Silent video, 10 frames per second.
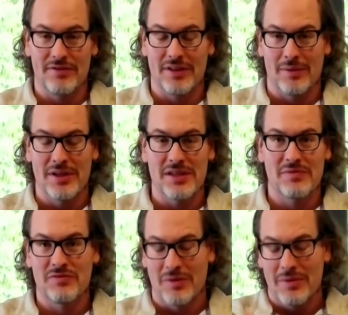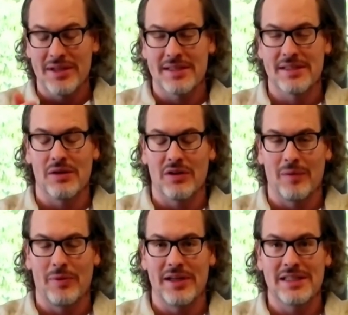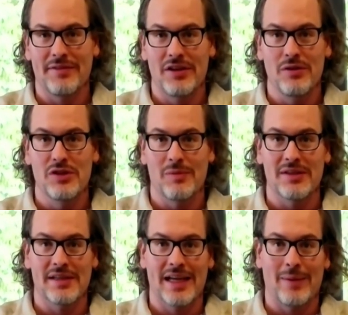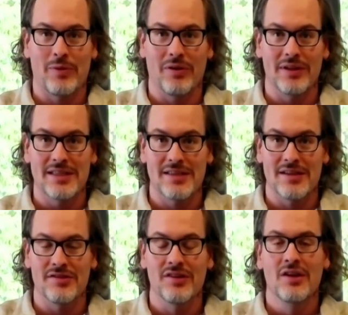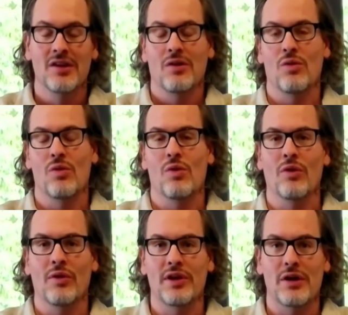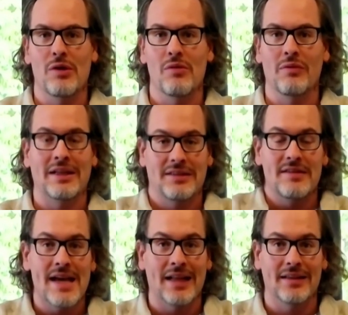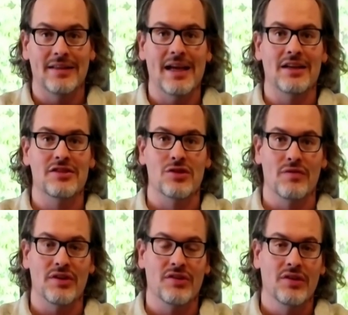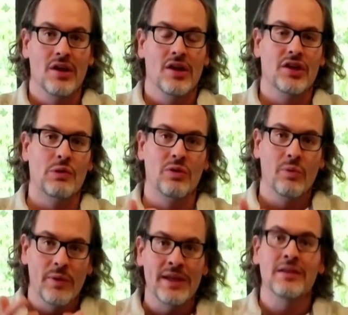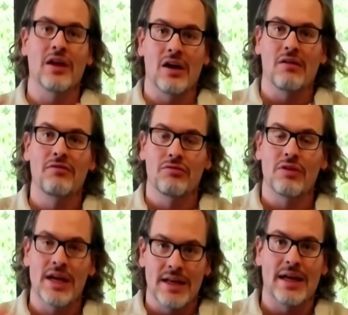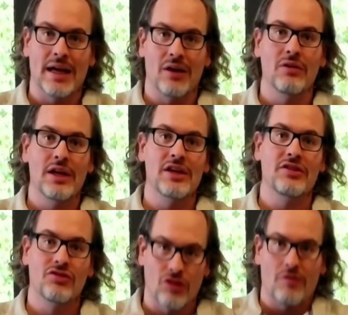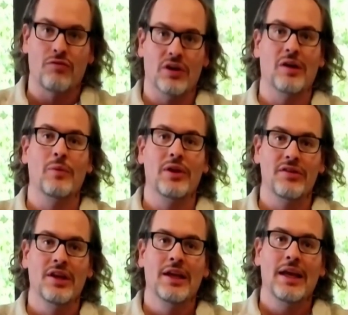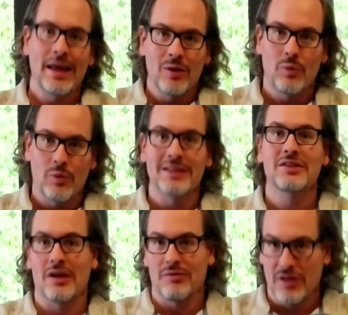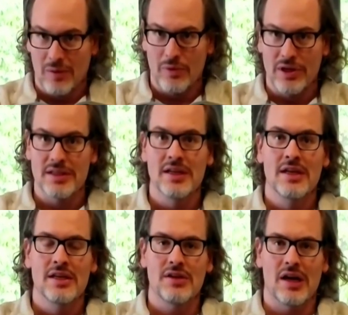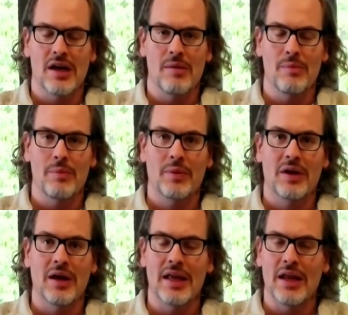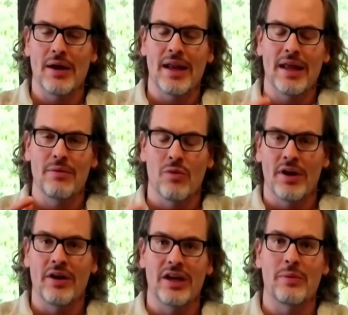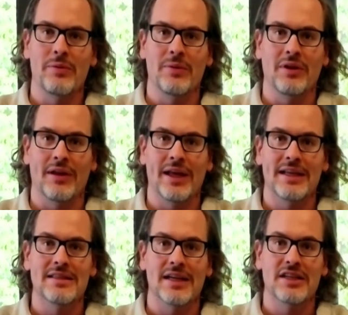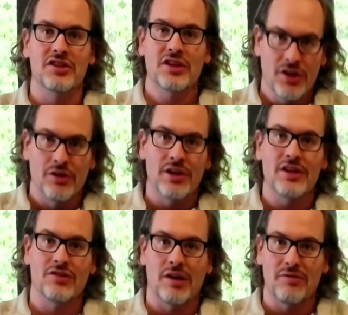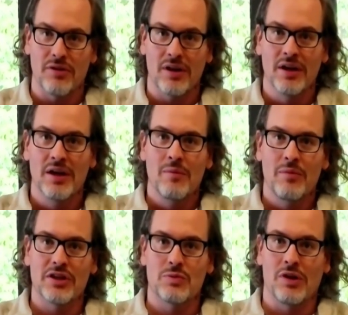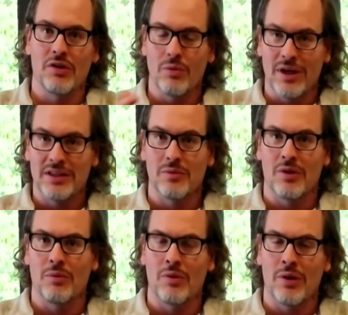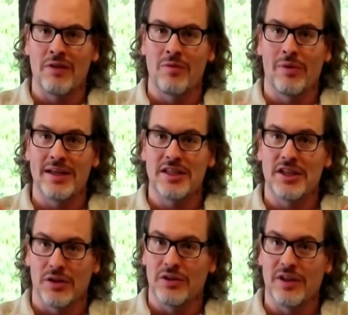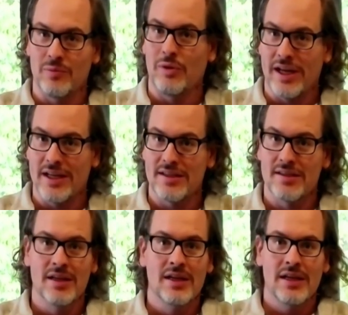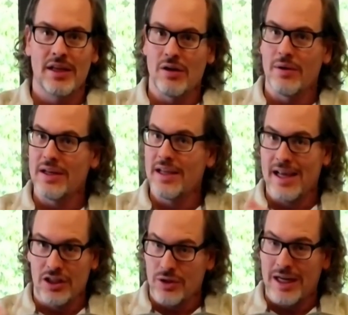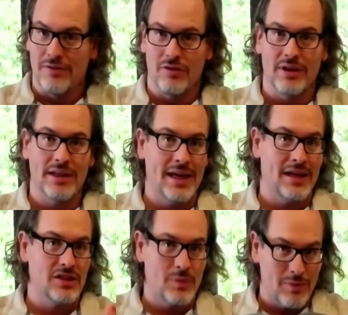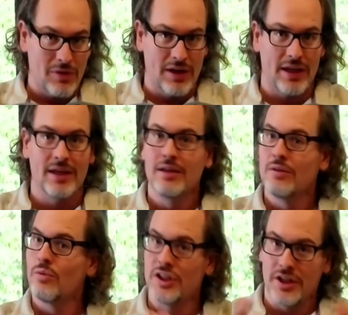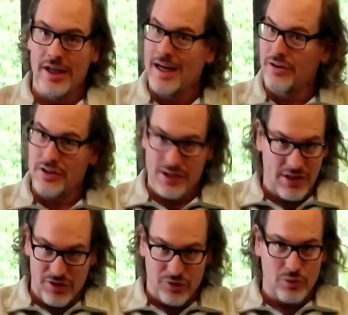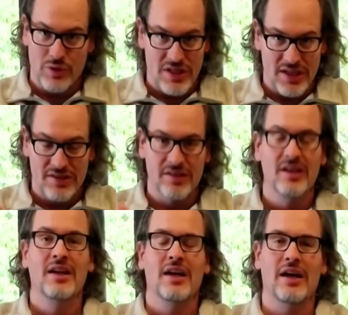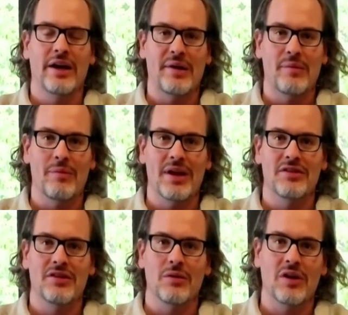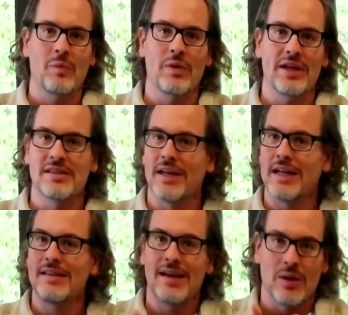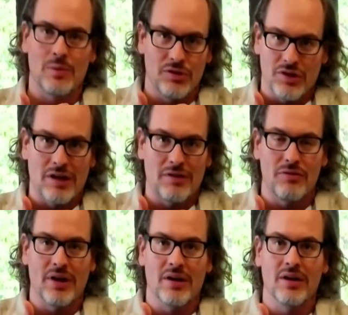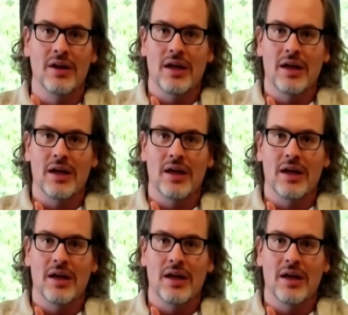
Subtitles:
Some of these, you know, companies have huge amounts of capital leases or, you know, lots of debt that they got to service. So what we love right now is software companies, enterprise software companies. And one area we really like is like security software, because while everybody's sheltered in place, you know, and can't travel and can't spend money, Russian hackers can still do business. And so companies like Tenable Software,